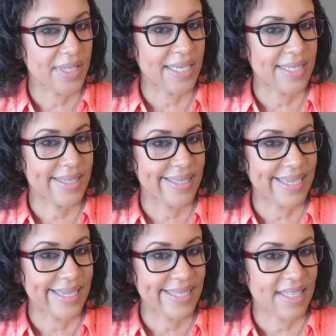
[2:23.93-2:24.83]
these
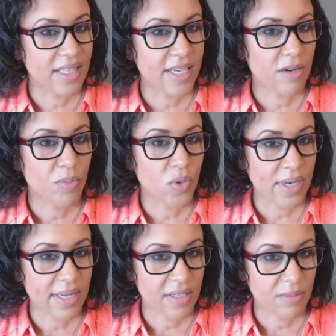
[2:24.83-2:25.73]
things that they are
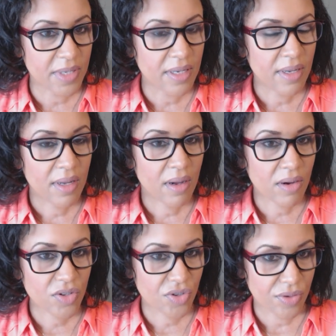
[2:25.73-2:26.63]
pointing out to me
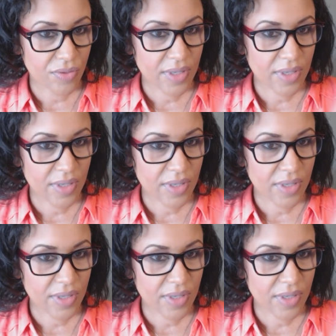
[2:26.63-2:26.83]
are true?